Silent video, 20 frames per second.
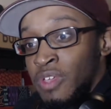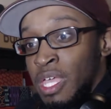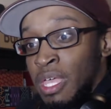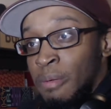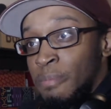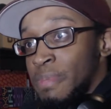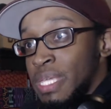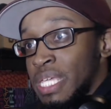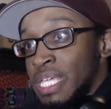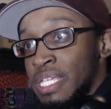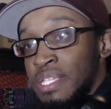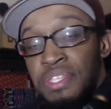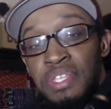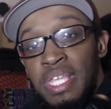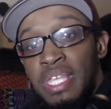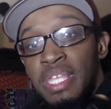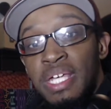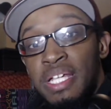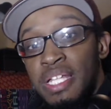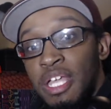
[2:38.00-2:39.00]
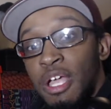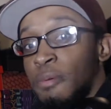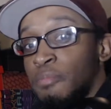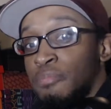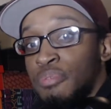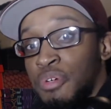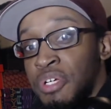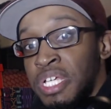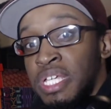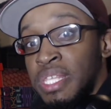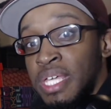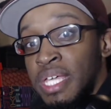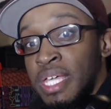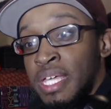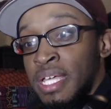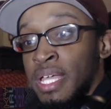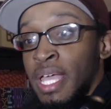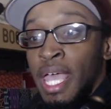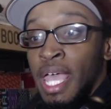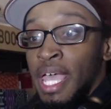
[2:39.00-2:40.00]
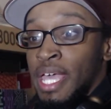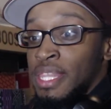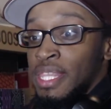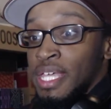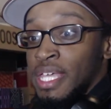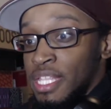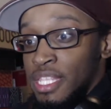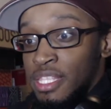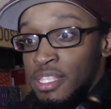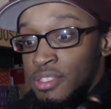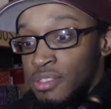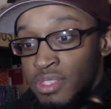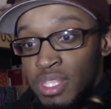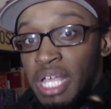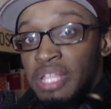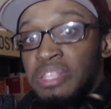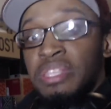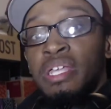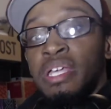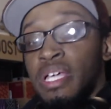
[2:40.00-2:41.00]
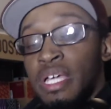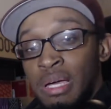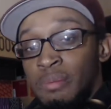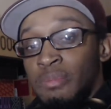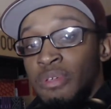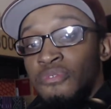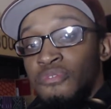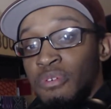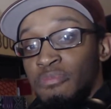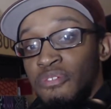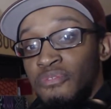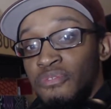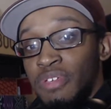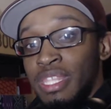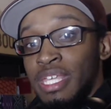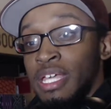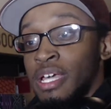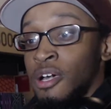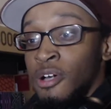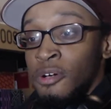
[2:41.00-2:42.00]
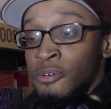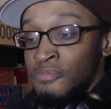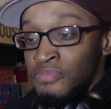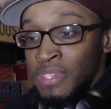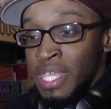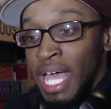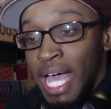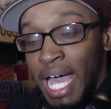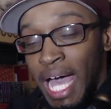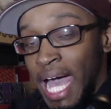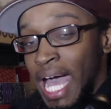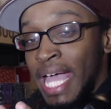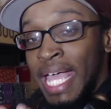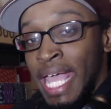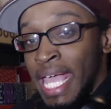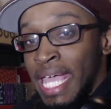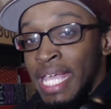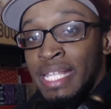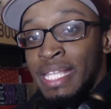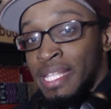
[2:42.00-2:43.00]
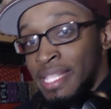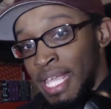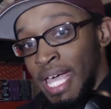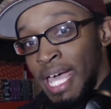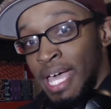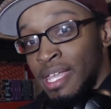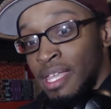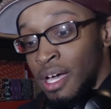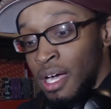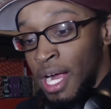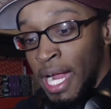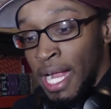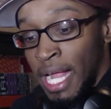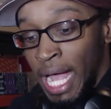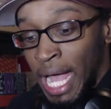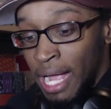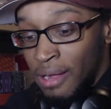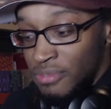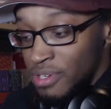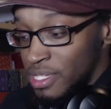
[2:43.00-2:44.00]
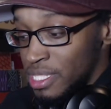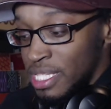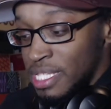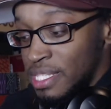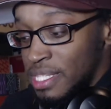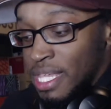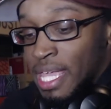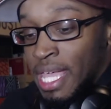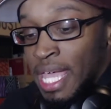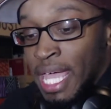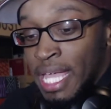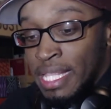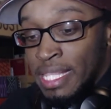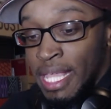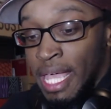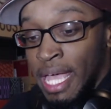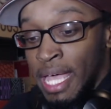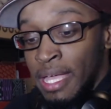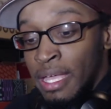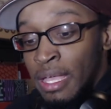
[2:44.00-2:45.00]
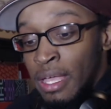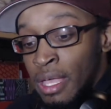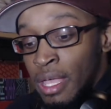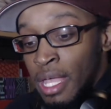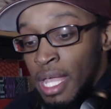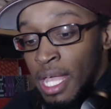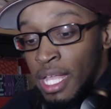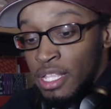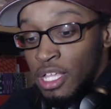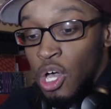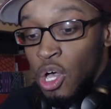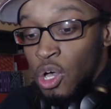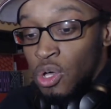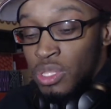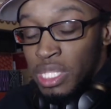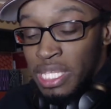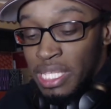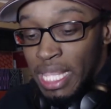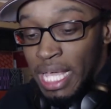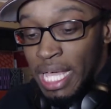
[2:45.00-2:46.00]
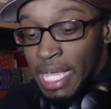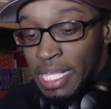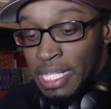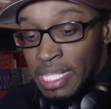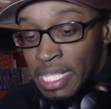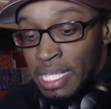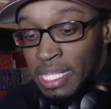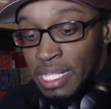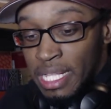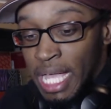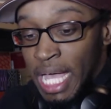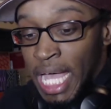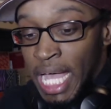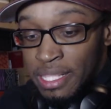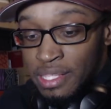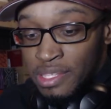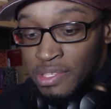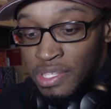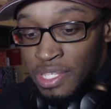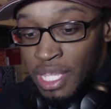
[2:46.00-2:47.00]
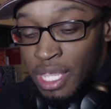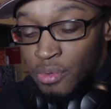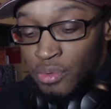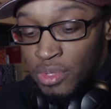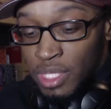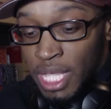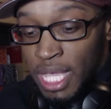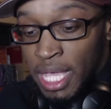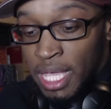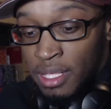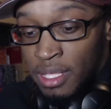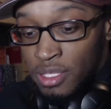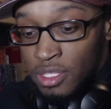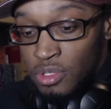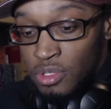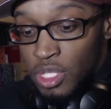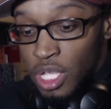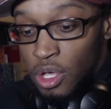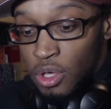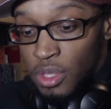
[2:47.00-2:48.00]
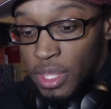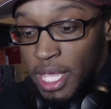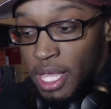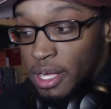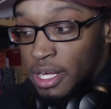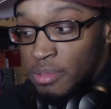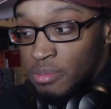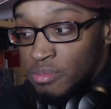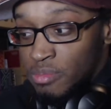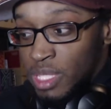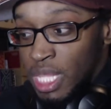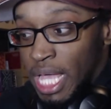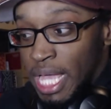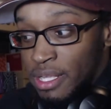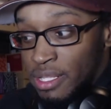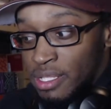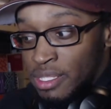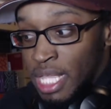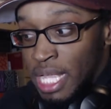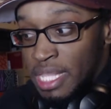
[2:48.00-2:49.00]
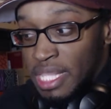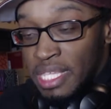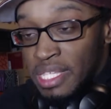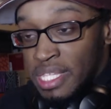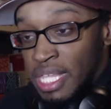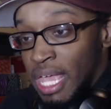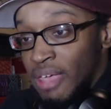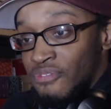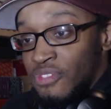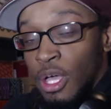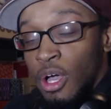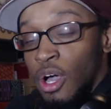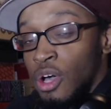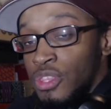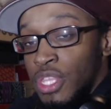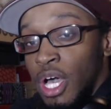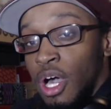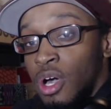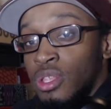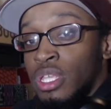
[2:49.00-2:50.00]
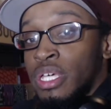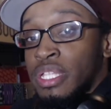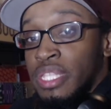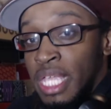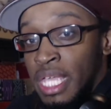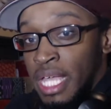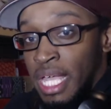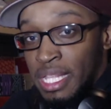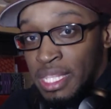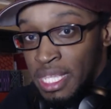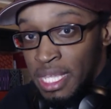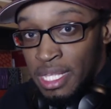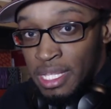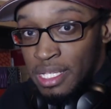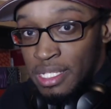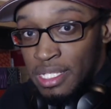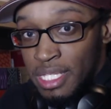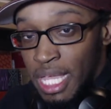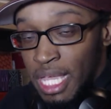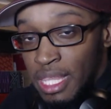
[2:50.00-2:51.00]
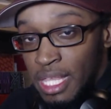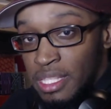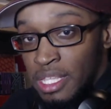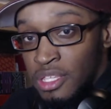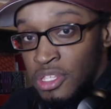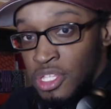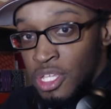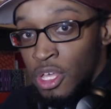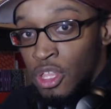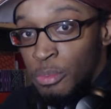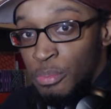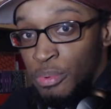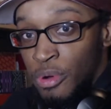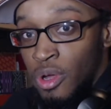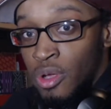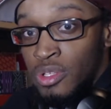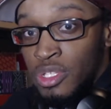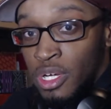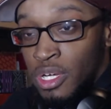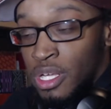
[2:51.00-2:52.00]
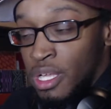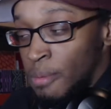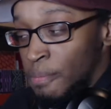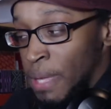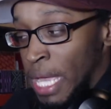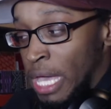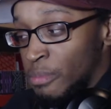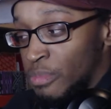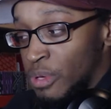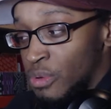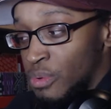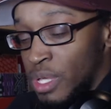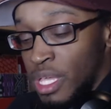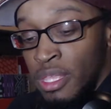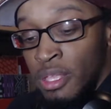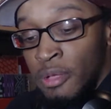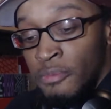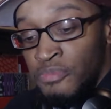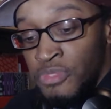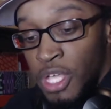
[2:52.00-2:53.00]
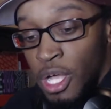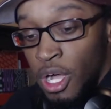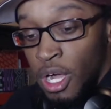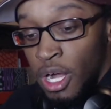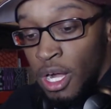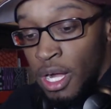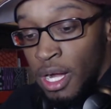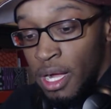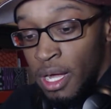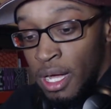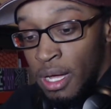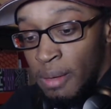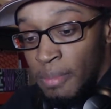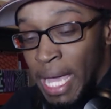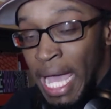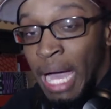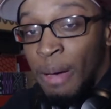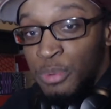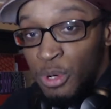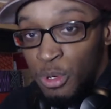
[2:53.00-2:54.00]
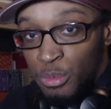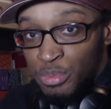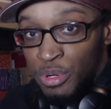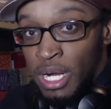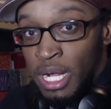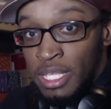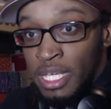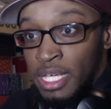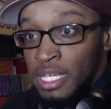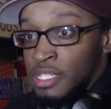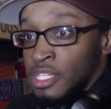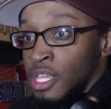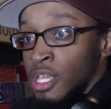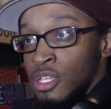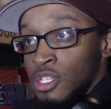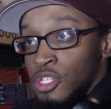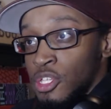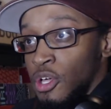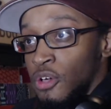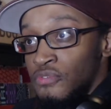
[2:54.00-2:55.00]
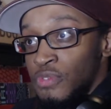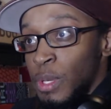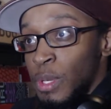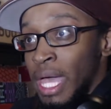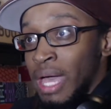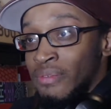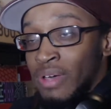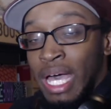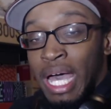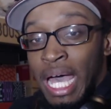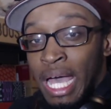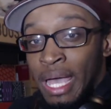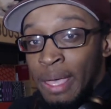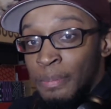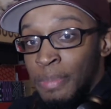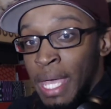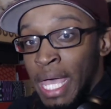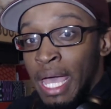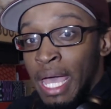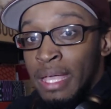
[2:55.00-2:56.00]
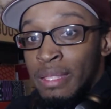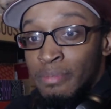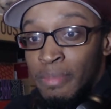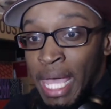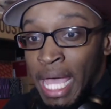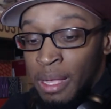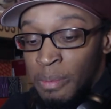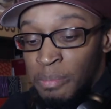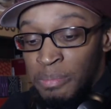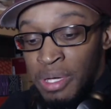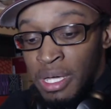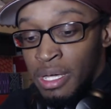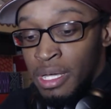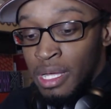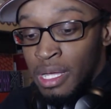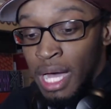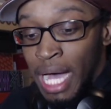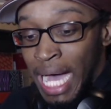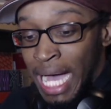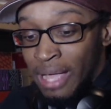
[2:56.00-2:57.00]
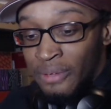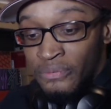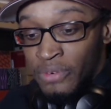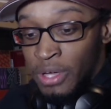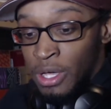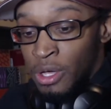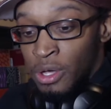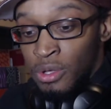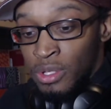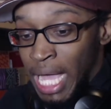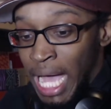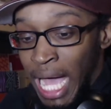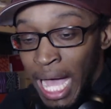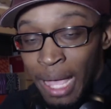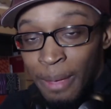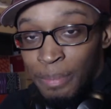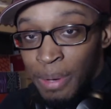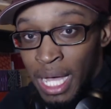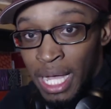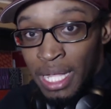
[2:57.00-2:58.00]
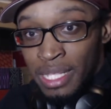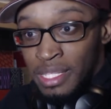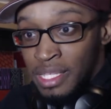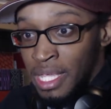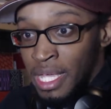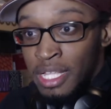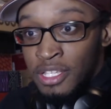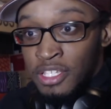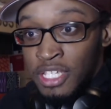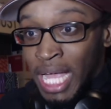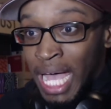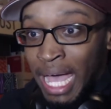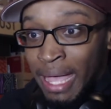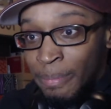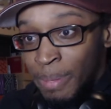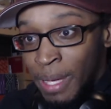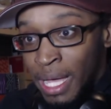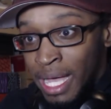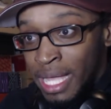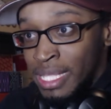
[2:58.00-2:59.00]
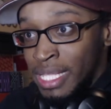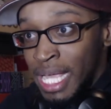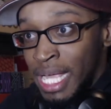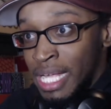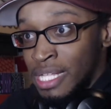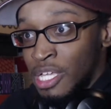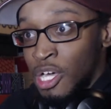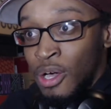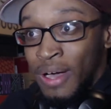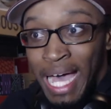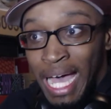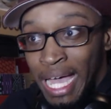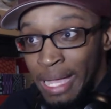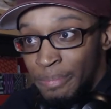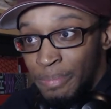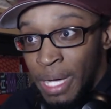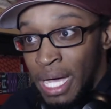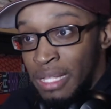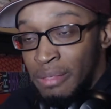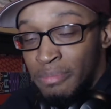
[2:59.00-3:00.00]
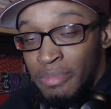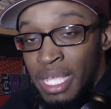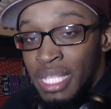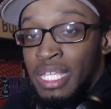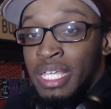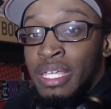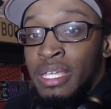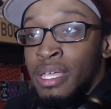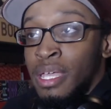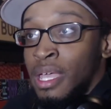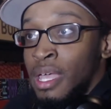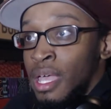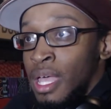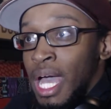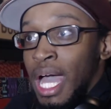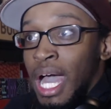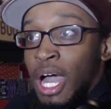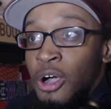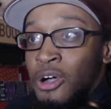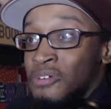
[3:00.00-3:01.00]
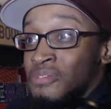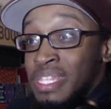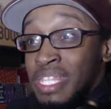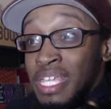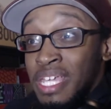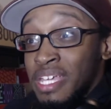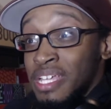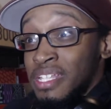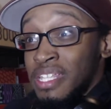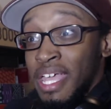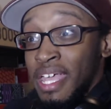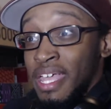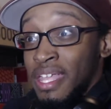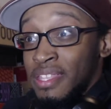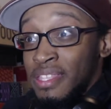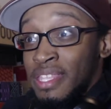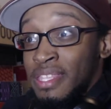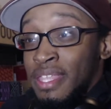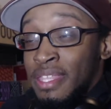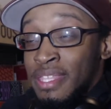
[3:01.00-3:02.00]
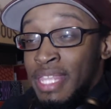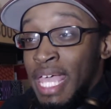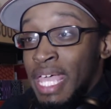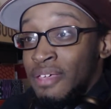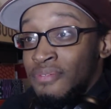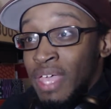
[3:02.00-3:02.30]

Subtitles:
me sitting there breathing and then nothing coming from the video. I hated that. All right, I really did hate that. And the only like thing that I had to say with that, they're like that these have the only thing at the end of the day that the Solo Pros are compatible with are Apple products. So if you have an iPad, MacBook, iPhone, iPod Touch, iPod Nano, iPod Mini, I don't even think they even